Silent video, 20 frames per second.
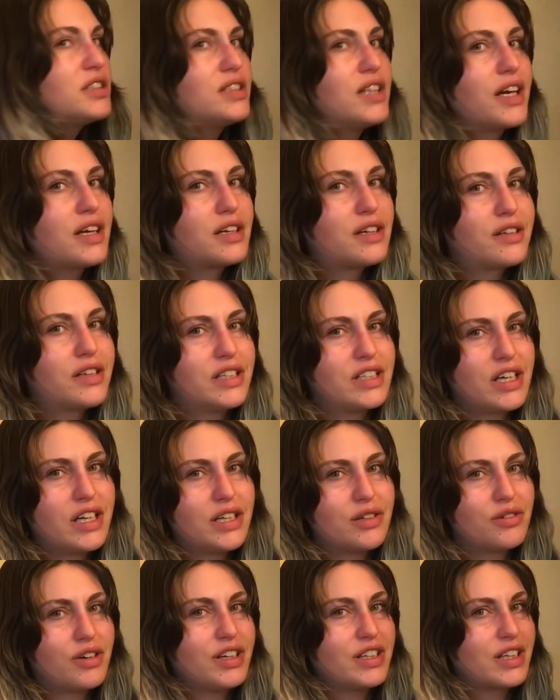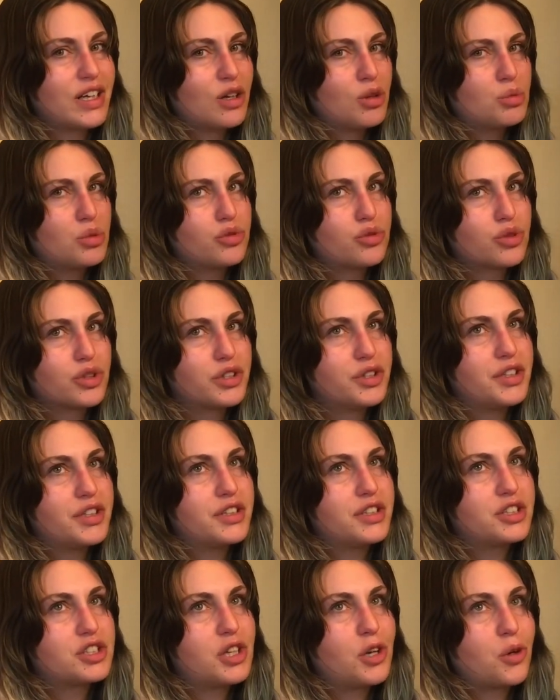technically dye it right now before getting in
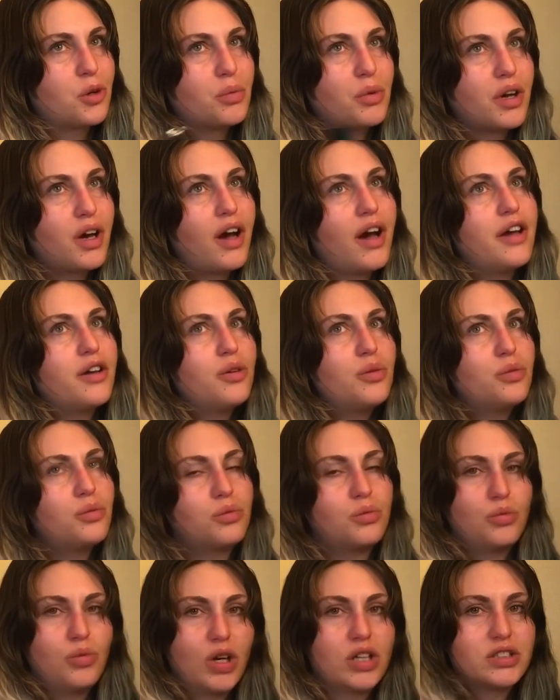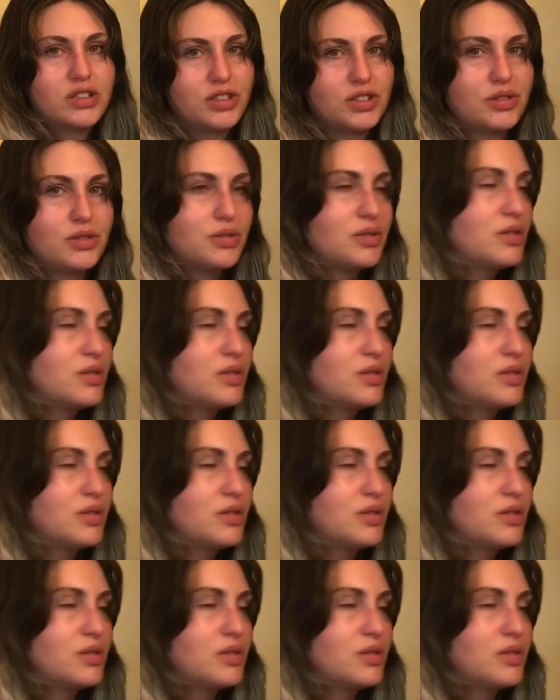the shower, but I don't want to.